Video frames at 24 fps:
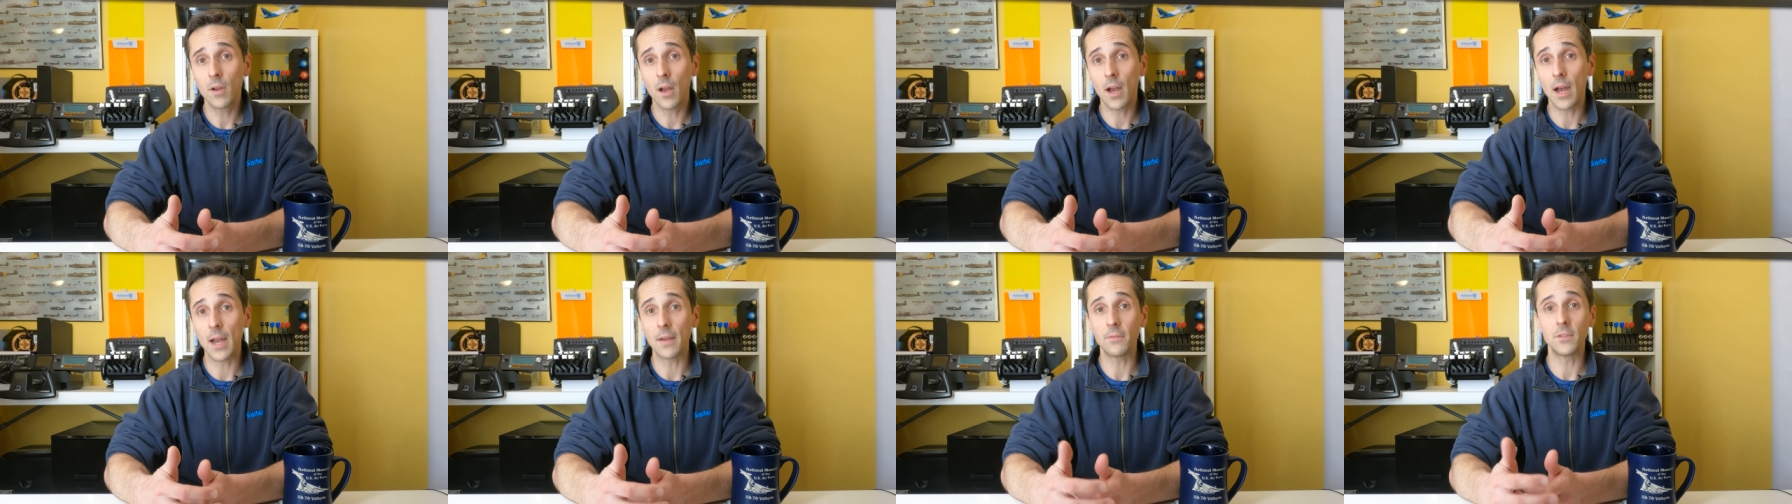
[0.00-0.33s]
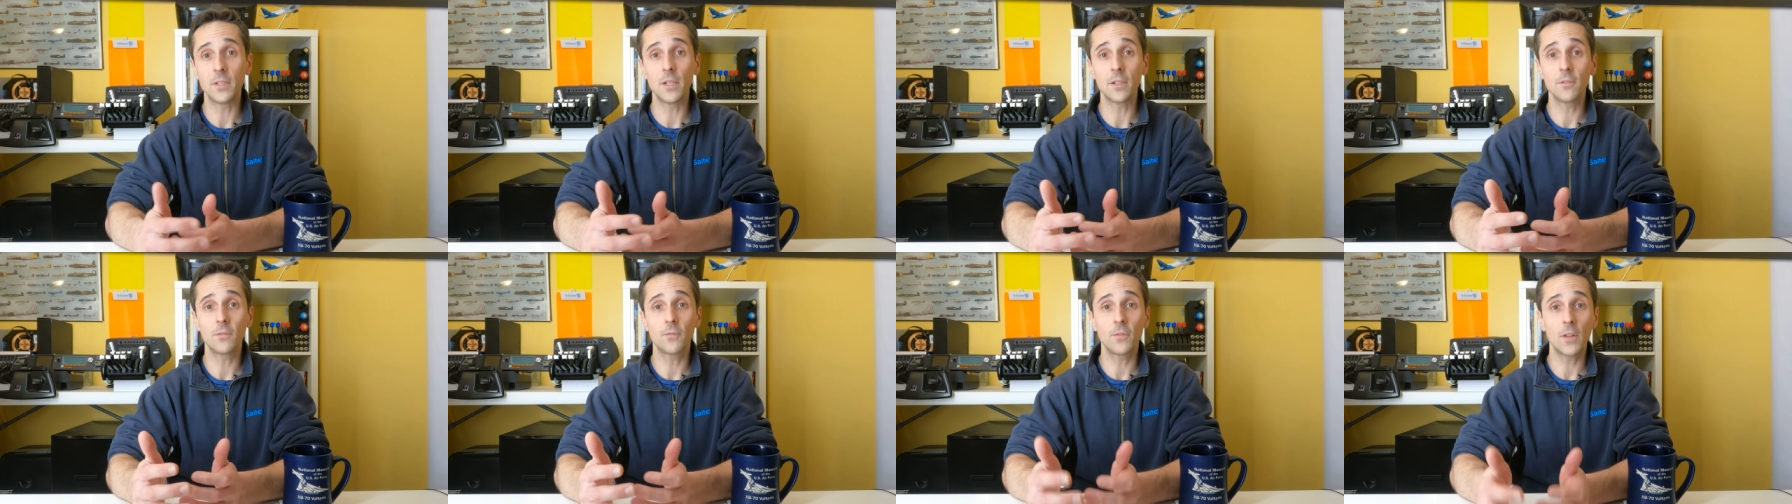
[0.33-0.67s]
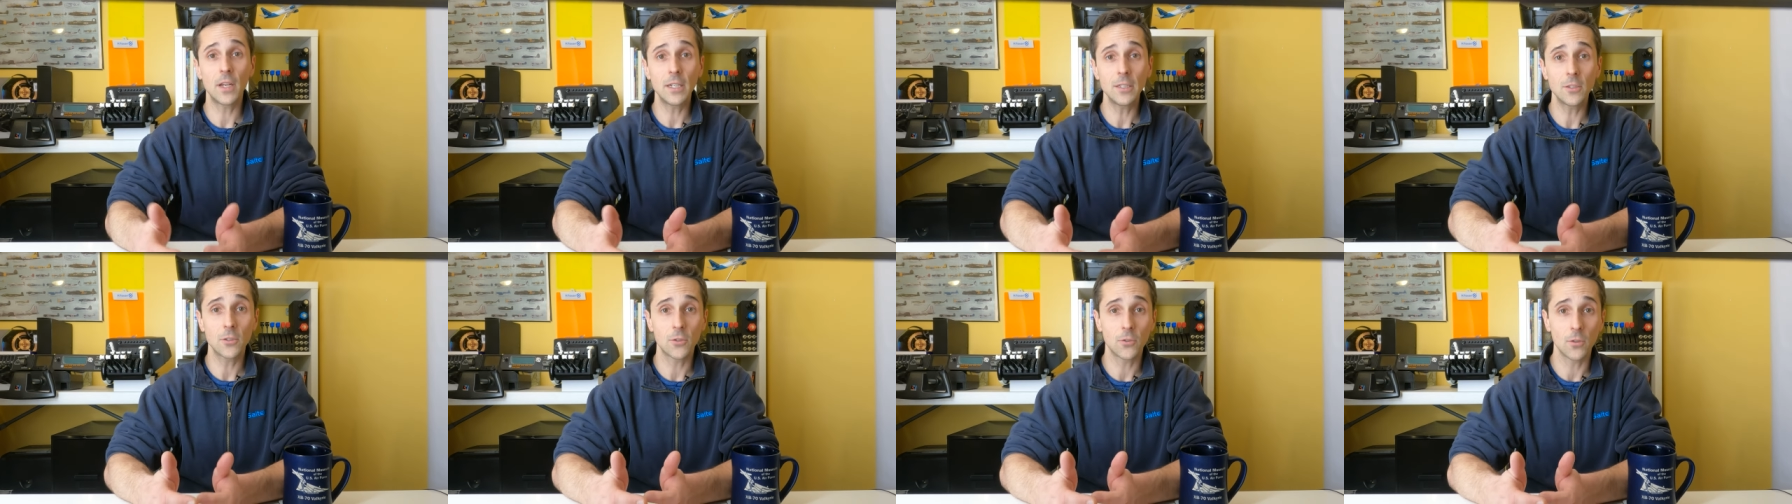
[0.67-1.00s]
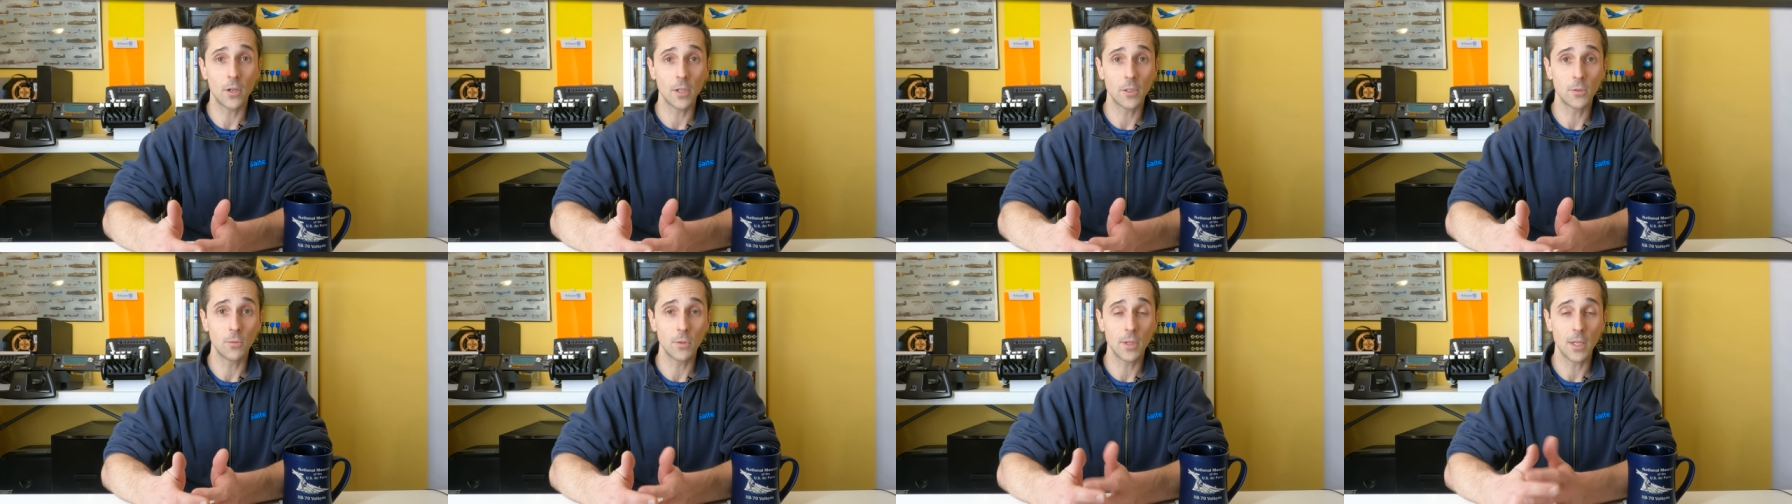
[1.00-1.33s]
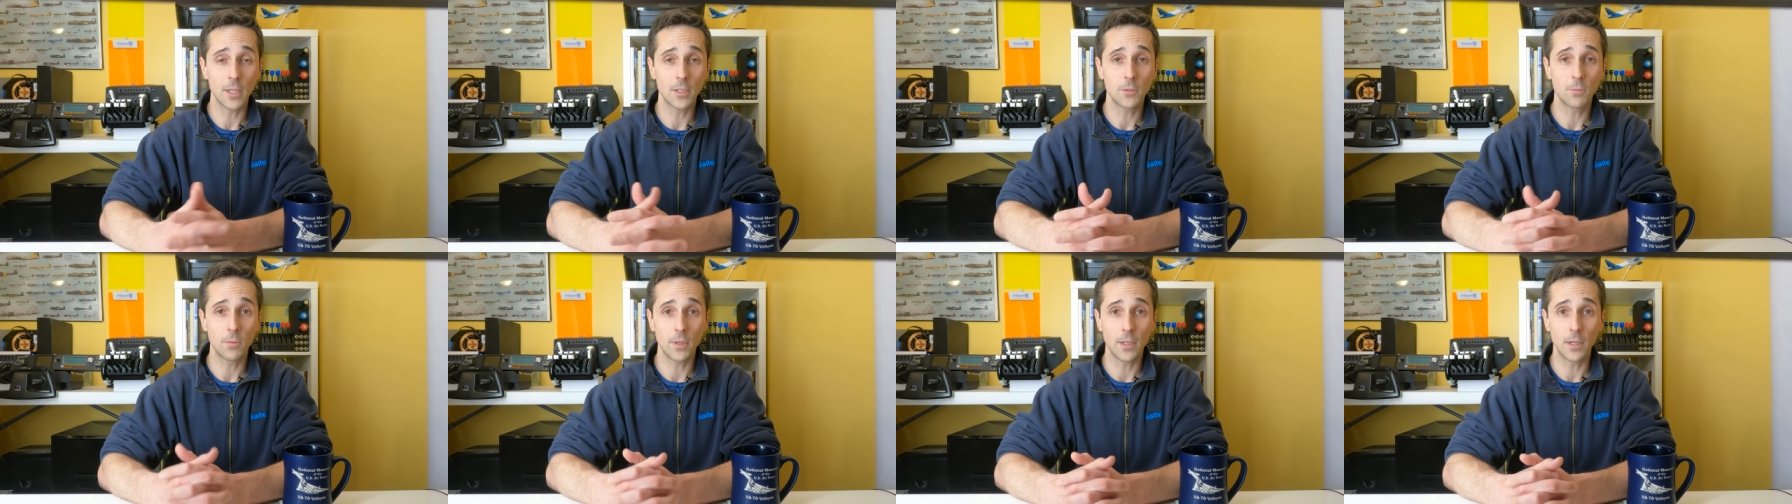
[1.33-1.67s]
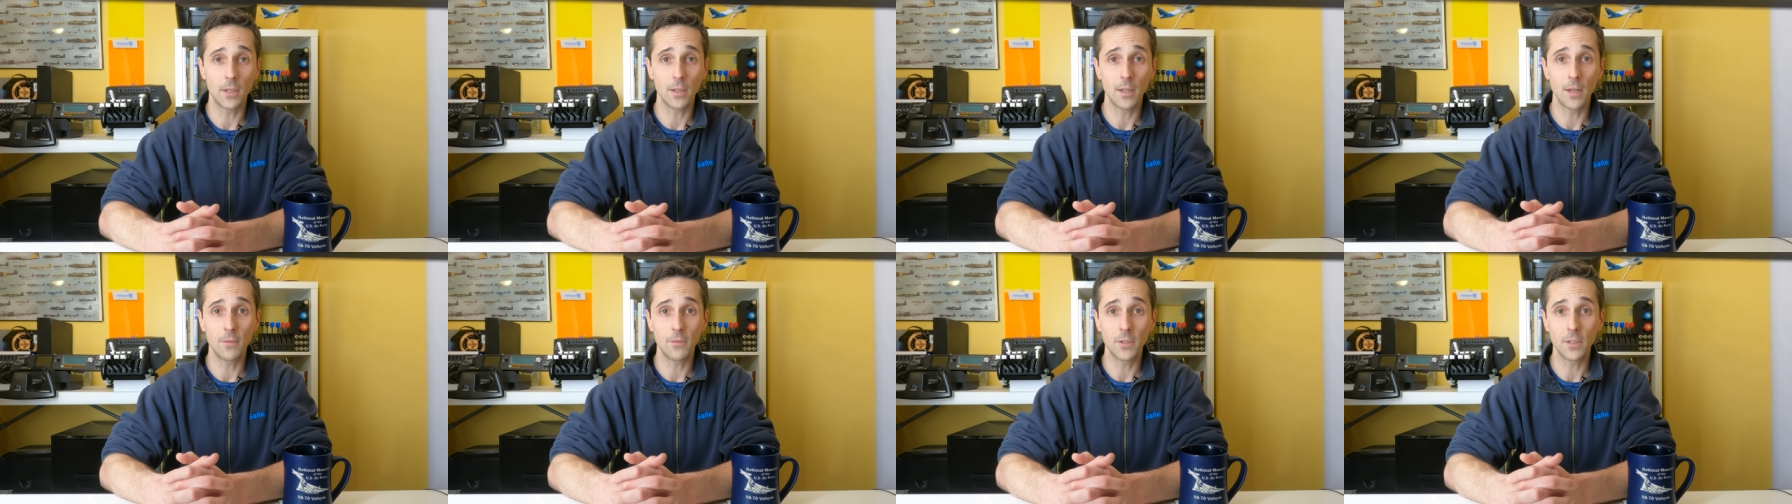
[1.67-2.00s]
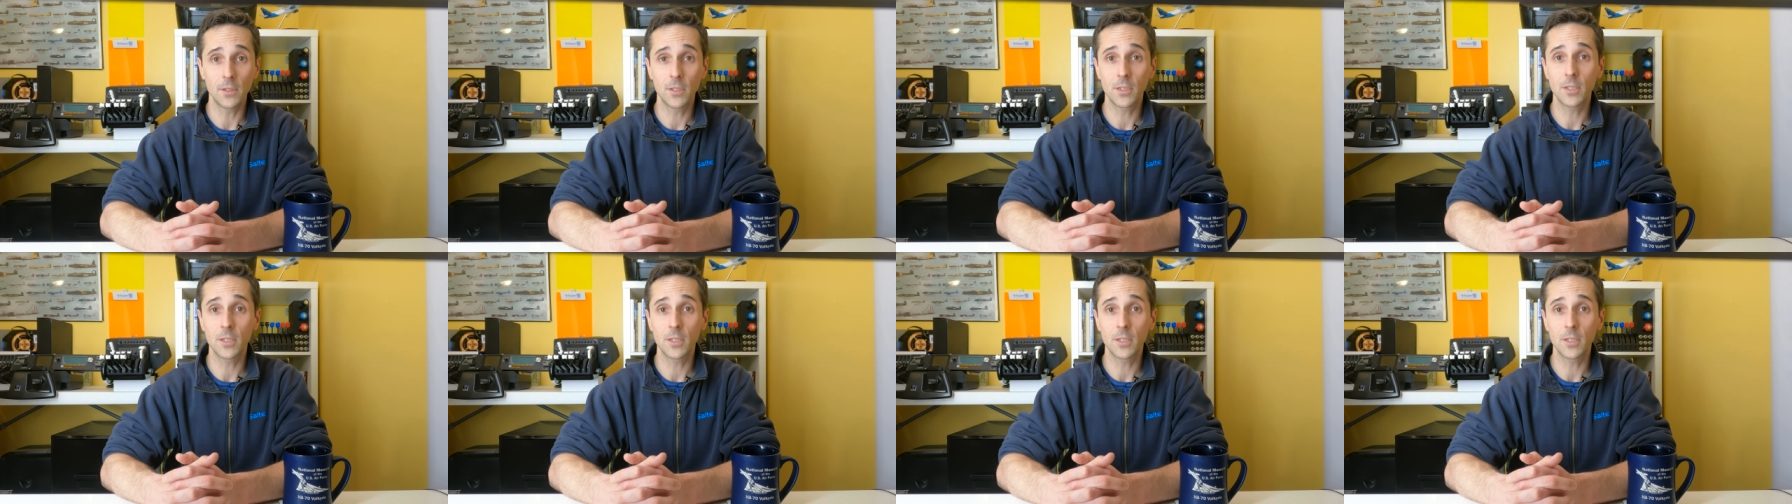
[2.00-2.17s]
I've done flight instruction with X-Plane 11.